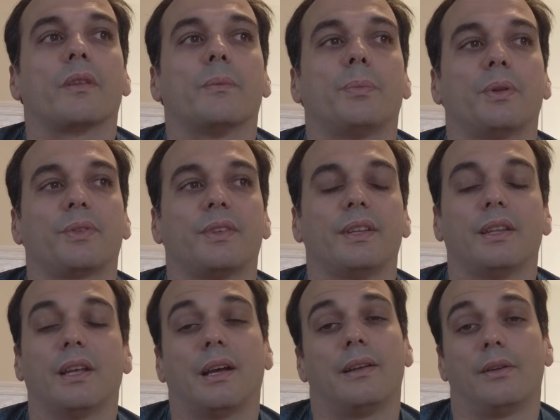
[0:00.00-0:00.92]
posted
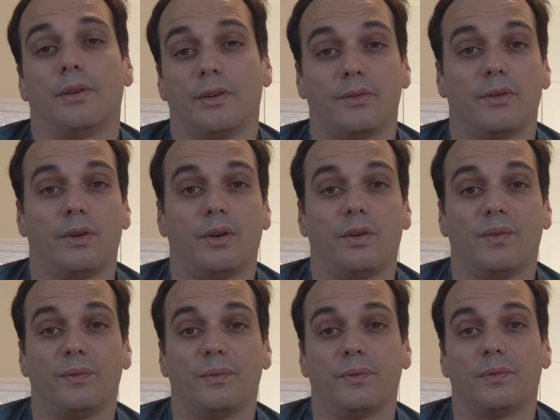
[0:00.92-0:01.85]
a lot
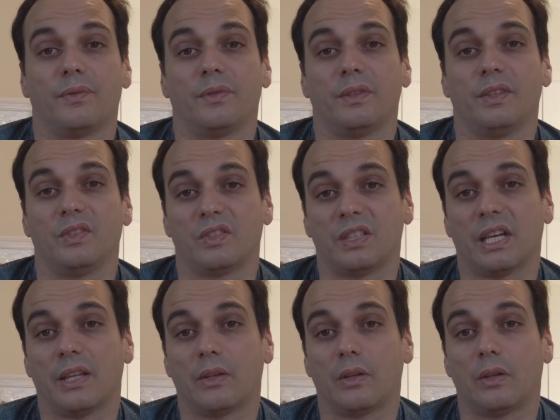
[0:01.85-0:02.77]
on this
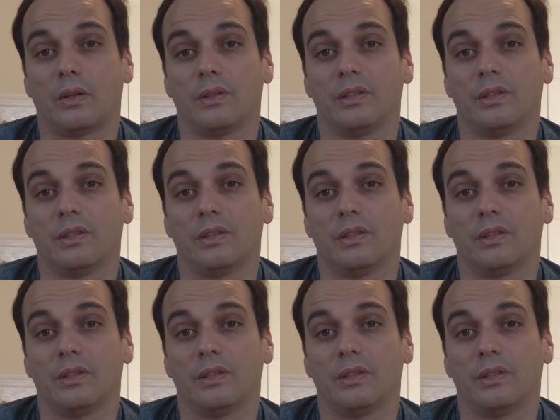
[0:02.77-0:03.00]
channel